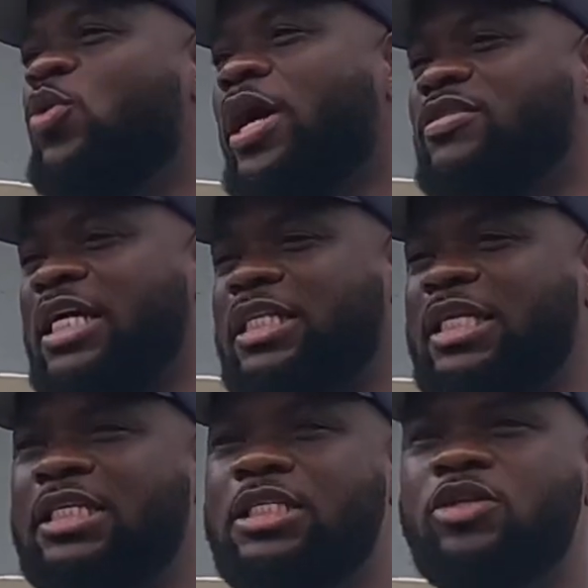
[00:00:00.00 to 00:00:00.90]
we have
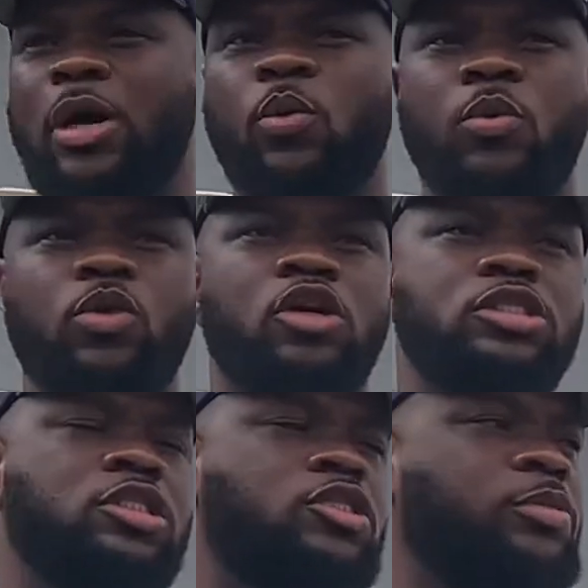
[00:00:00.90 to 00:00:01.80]
started, you know, and when we
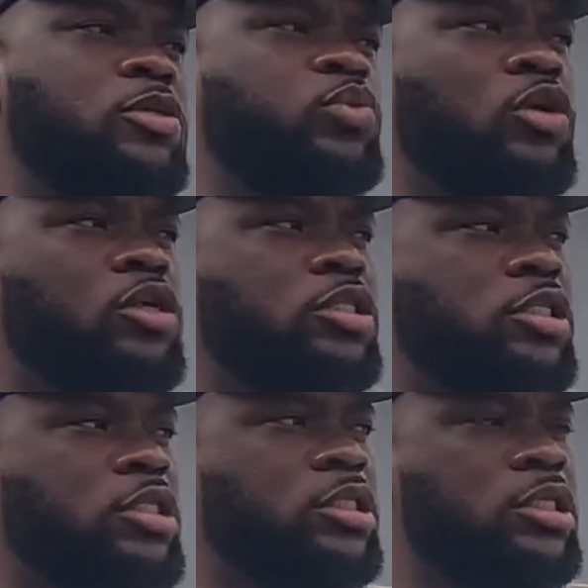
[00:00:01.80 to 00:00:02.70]
launched this place, we launched
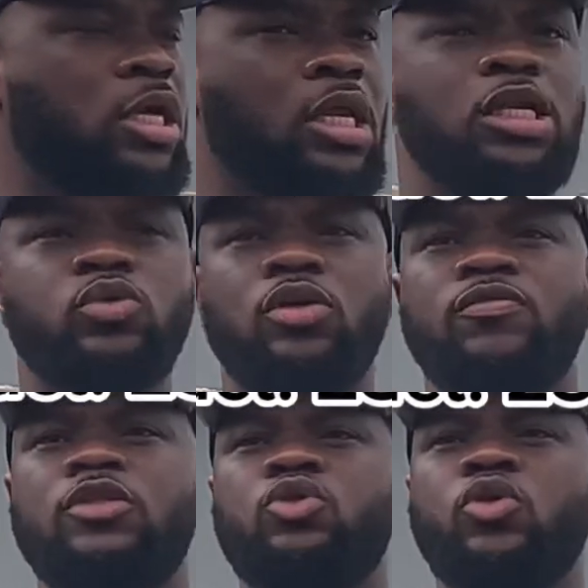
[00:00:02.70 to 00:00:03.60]
it. This is one
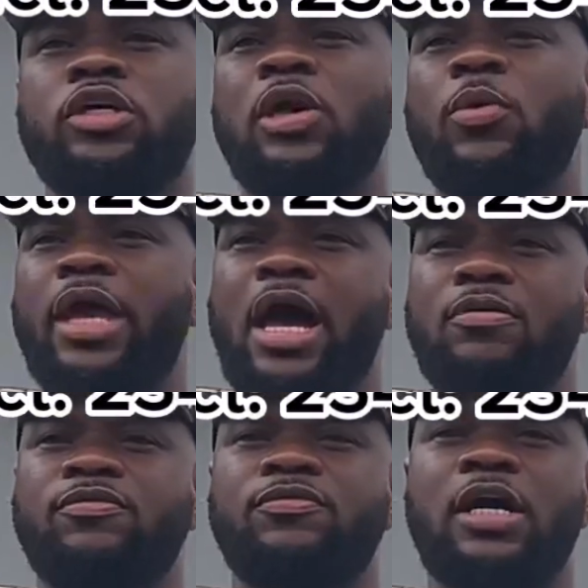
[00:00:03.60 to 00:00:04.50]
of the story that we
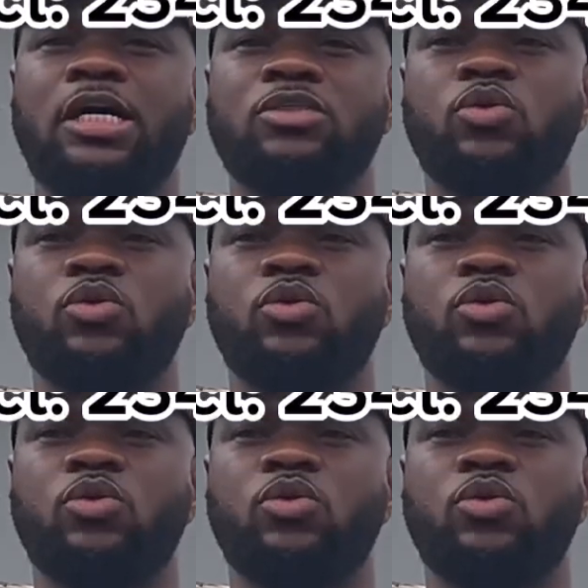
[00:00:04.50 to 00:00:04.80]
have as